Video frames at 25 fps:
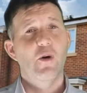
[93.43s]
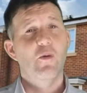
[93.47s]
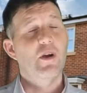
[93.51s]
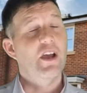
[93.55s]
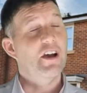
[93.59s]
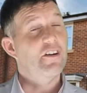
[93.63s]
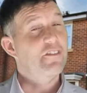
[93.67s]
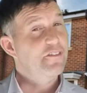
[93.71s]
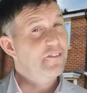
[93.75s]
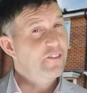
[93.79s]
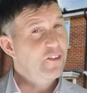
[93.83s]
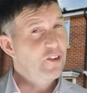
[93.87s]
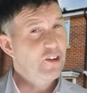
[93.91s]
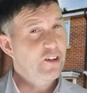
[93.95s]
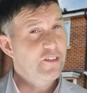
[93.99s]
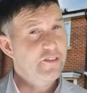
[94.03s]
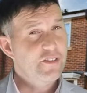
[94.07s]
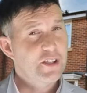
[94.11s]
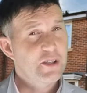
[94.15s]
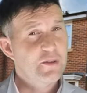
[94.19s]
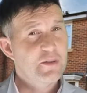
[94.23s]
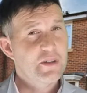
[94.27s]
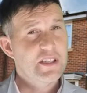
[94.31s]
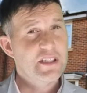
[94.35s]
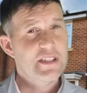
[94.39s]
We have 4
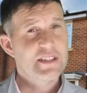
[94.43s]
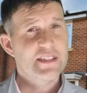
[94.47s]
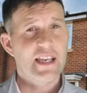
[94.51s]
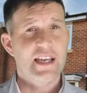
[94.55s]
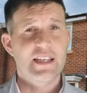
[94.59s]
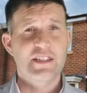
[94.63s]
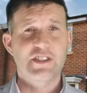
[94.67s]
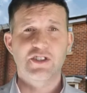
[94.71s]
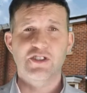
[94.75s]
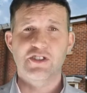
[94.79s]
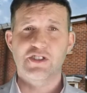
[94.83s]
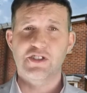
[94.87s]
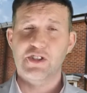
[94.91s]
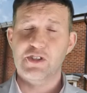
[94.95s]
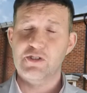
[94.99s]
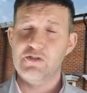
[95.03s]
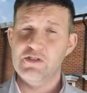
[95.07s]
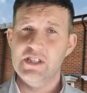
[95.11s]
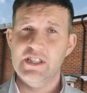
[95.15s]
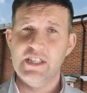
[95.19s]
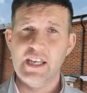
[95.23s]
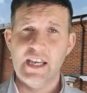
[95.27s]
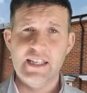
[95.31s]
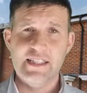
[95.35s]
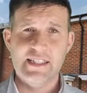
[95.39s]
viewings and just
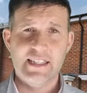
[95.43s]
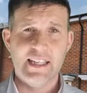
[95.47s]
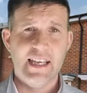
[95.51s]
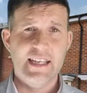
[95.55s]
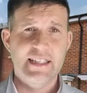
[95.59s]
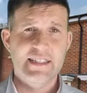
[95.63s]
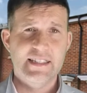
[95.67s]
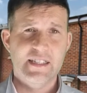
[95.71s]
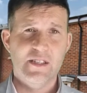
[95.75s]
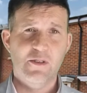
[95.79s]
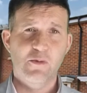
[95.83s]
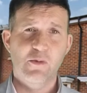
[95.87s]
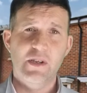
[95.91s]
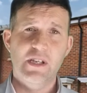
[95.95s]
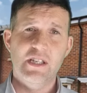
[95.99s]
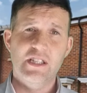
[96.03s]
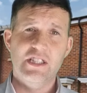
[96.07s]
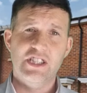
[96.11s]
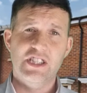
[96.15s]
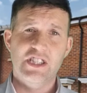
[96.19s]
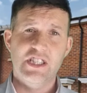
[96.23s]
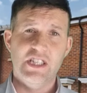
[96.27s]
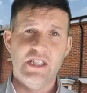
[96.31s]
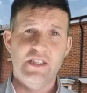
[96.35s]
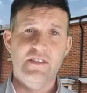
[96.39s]
3 days later we
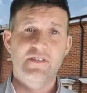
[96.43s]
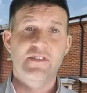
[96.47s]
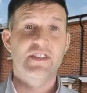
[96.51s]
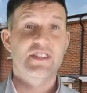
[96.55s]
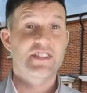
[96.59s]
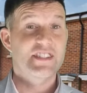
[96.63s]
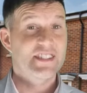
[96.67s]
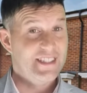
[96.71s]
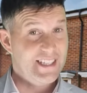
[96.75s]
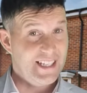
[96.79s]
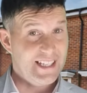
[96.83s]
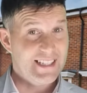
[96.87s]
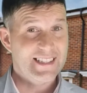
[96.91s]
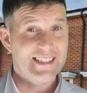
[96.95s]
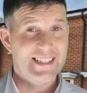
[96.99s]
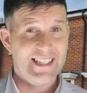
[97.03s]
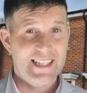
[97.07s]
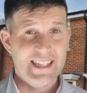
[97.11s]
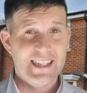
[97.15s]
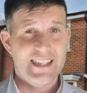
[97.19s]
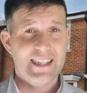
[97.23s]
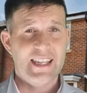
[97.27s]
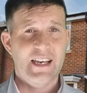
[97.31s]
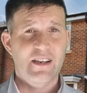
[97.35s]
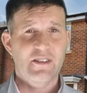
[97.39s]
achieved
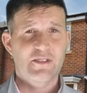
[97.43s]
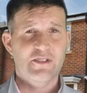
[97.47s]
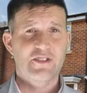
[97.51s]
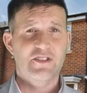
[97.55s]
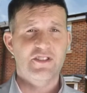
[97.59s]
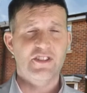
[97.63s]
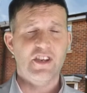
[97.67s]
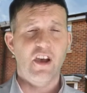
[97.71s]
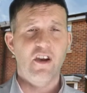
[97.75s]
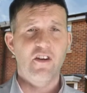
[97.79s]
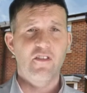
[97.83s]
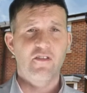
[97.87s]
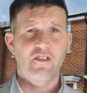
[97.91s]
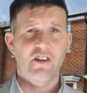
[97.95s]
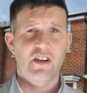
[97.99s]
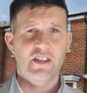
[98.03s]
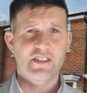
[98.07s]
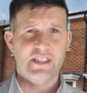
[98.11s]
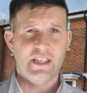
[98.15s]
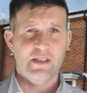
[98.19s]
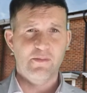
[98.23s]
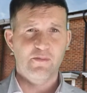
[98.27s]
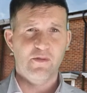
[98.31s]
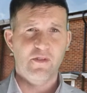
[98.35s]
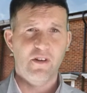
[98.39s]
16,000 over
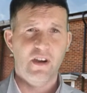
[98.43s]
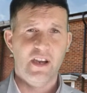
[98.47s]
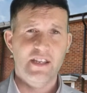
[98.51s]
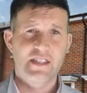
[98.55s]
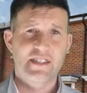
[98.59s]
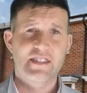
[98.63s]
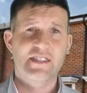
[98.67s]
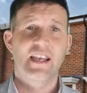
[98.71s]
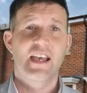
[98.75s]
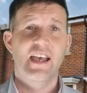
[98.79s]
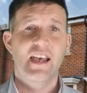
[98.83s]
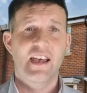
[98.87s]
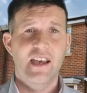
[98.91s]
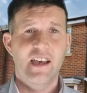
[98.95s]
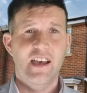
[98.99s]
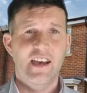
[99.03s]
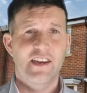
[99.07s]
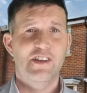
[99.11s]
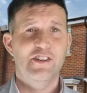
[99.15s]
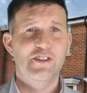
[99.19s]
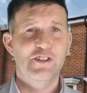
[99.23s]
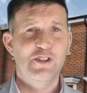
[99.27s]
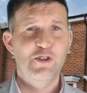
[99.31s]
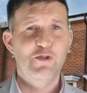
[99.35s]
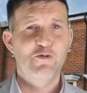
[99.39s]
asking price
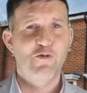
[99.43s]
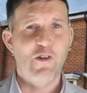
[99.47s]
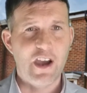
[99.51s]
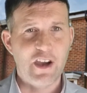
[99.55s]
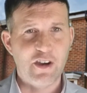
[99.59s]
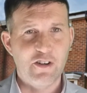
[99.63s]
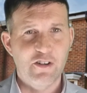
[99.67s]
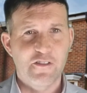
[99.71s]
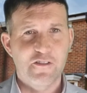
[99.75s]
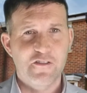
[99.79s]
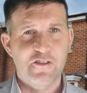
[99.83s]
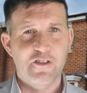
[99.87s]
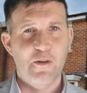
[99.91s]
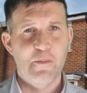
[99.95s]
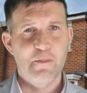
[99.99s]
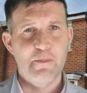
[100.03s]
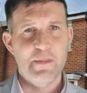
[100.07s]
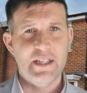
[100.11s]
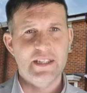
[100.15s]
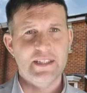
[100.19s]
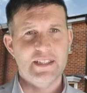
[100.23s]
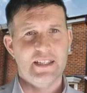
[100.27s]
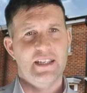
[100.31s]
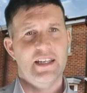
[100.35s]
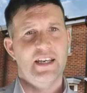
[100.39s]
and a new record for a
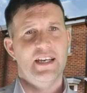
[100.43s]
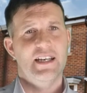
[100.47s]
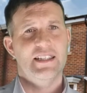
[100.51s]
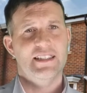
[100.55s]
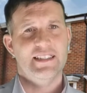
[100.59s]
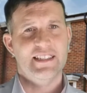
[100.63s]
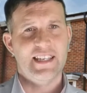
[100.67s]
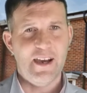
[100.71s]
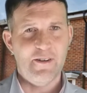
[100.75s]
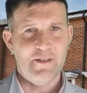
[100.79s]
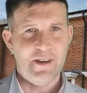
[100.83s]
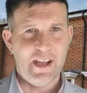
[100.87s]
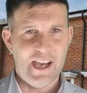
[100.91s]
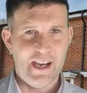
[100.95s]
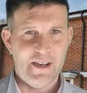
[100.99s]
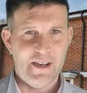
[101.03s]
mid-town